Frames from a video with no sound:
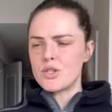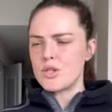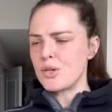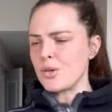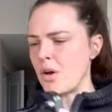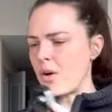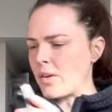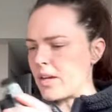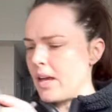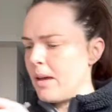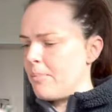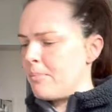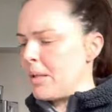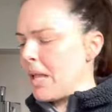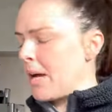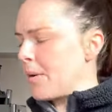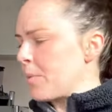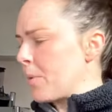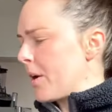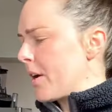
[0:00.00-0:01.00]
to go get
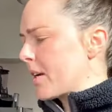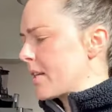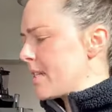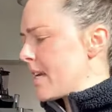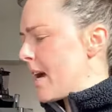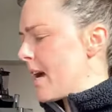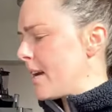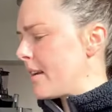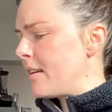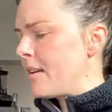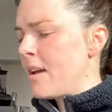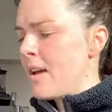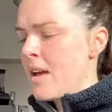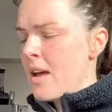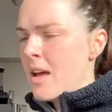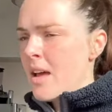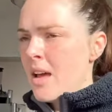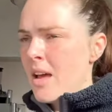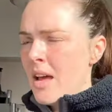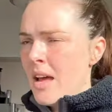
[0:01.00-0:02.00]
blood work done.
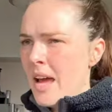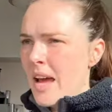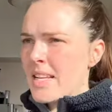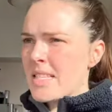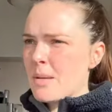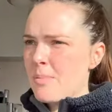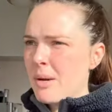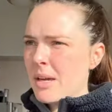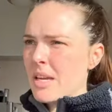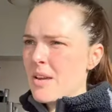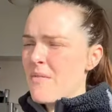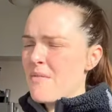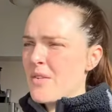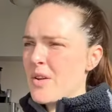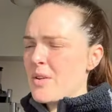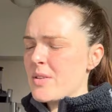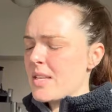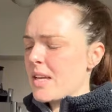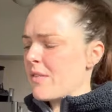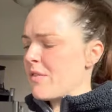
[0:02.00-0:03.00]
It's a bit
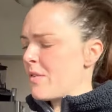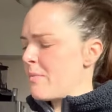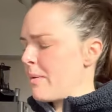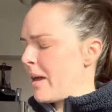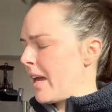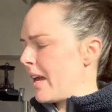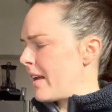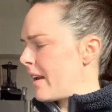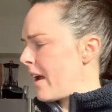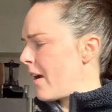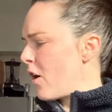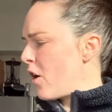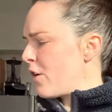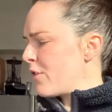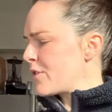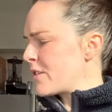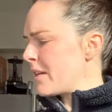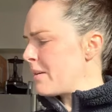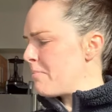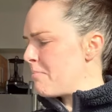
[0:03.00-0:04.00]
confusing for me and I
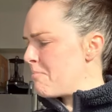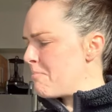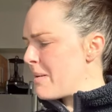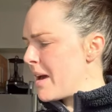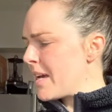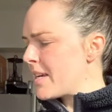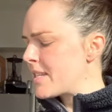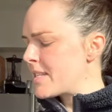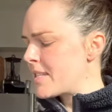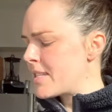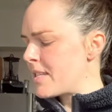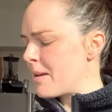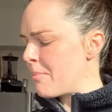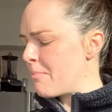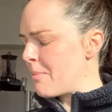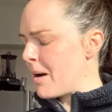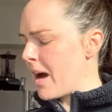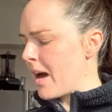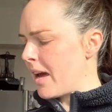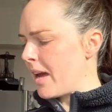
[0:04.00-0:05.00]
often miss
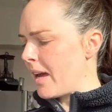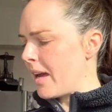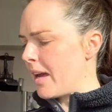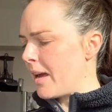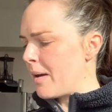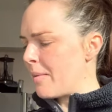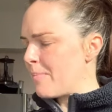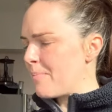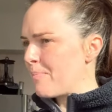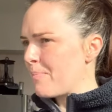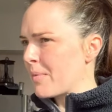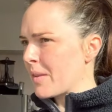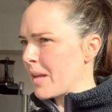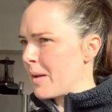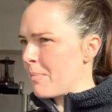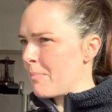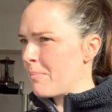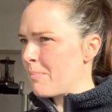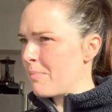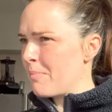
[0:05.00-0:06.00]
my
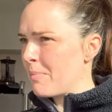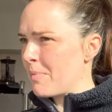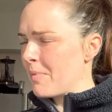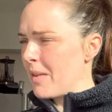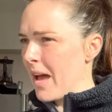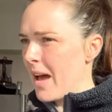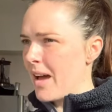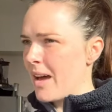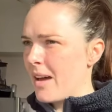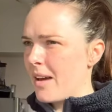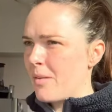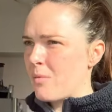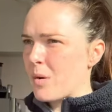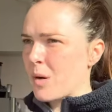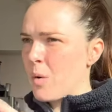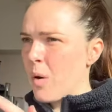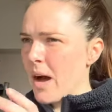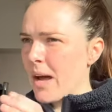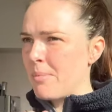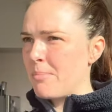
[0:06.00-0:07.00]

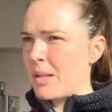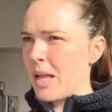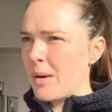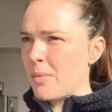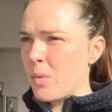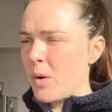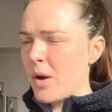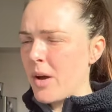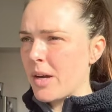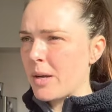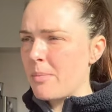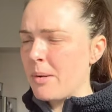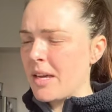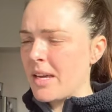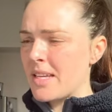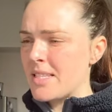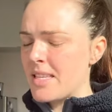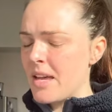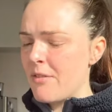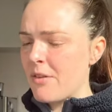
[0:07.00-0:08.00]
required blood work
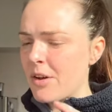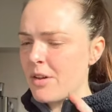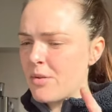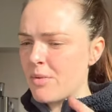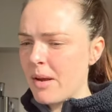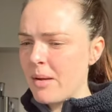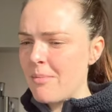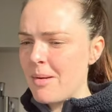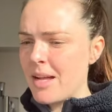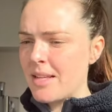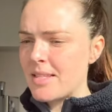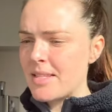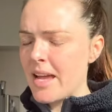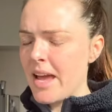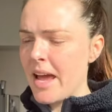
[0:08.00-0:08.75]
because every 3 months I